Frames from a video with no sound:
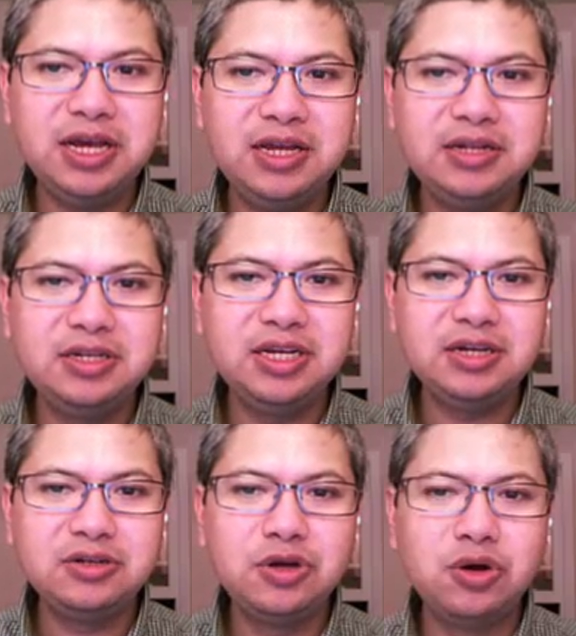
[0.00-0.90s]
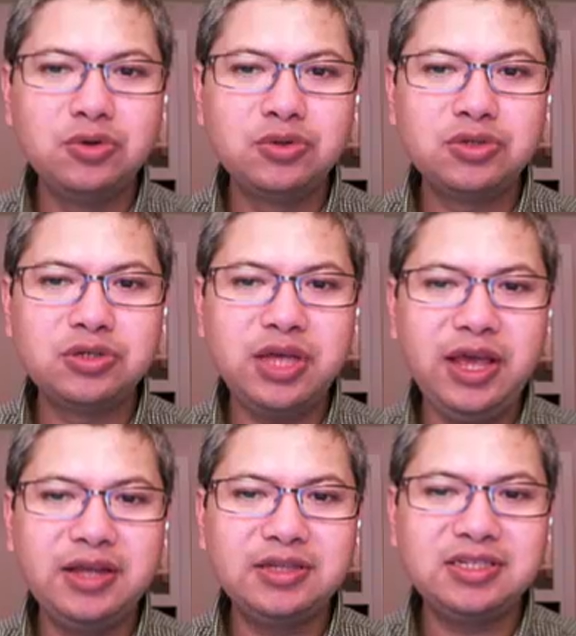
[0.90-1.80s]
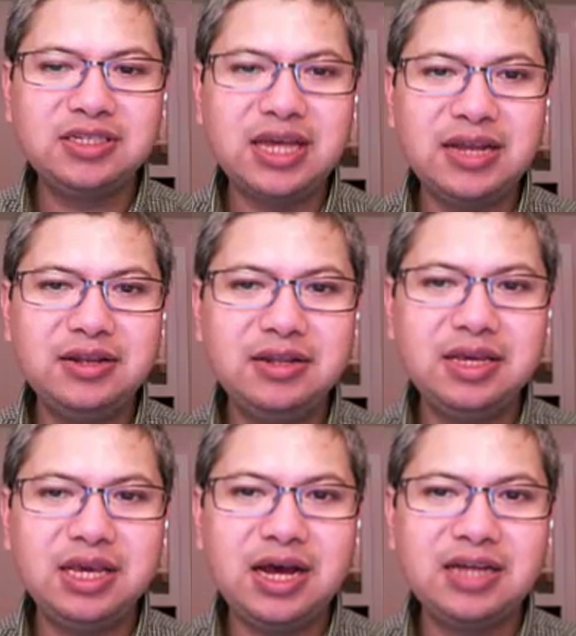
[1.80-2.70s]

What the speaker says: and take notes and send the